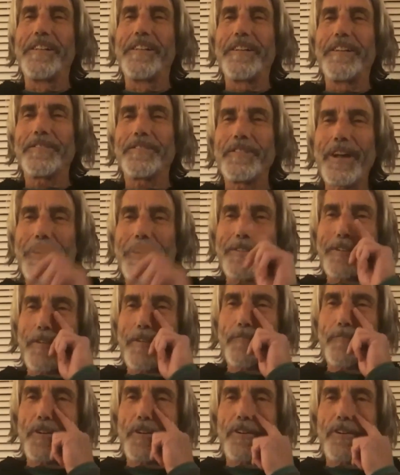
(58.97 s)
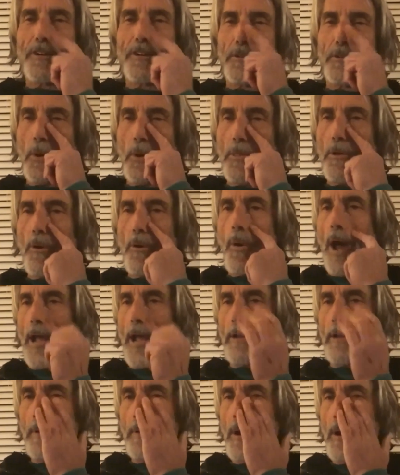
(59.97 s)
it's not difficult with
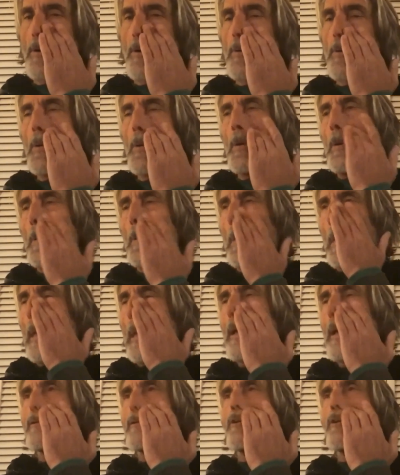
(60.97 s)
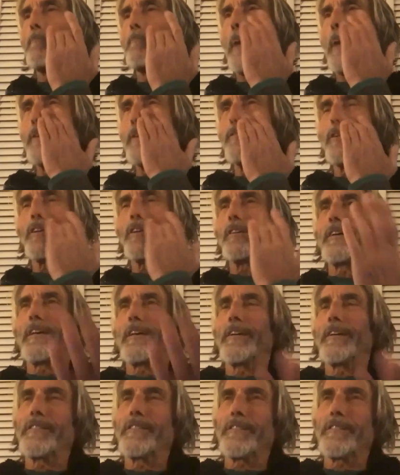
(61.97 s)
Huang Po. So
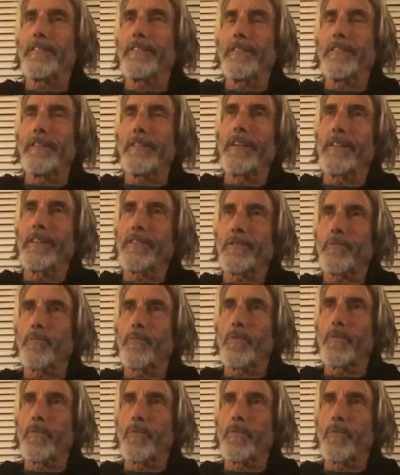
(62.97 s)
basically, it's it's